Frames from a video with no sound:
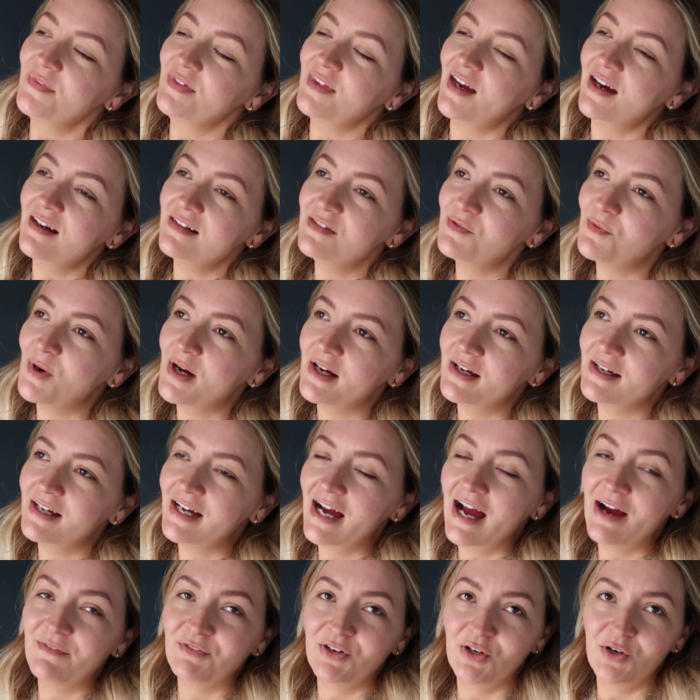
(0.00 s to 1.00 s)
that is why I
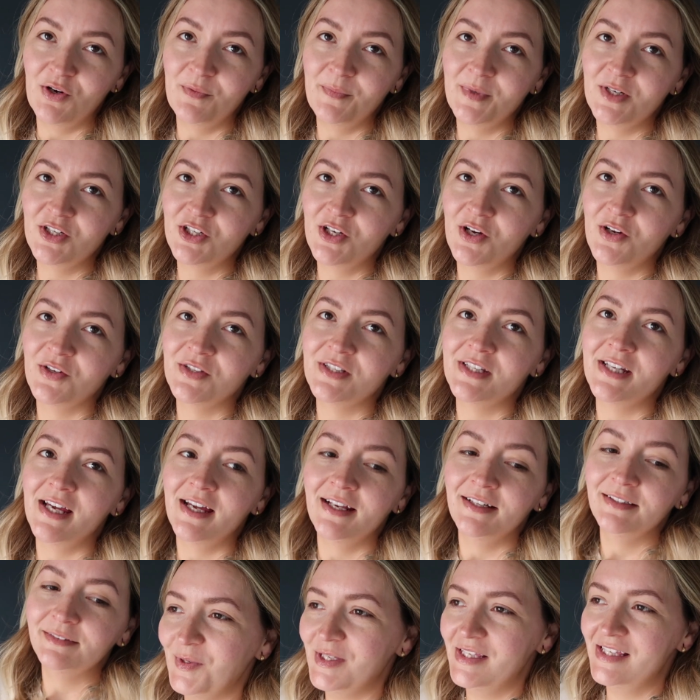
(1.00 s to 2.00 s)
haven't got much
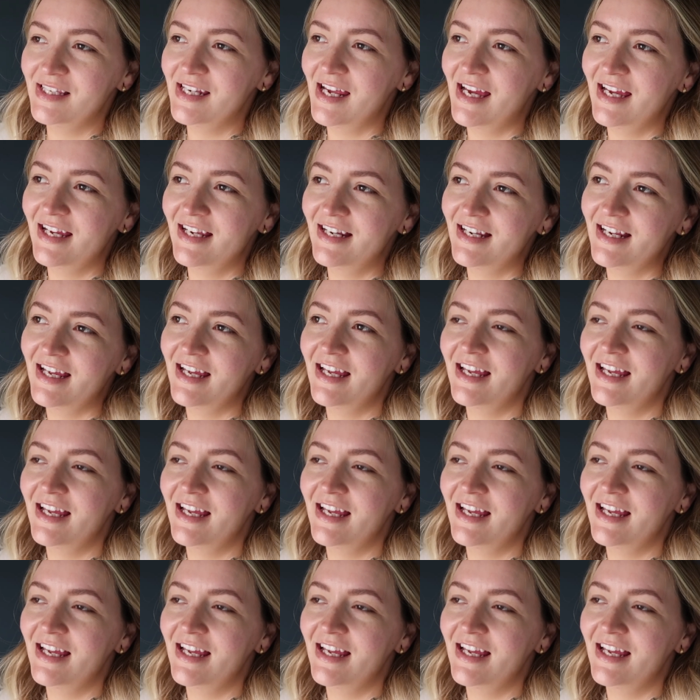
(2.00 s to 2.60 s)
content. We stayed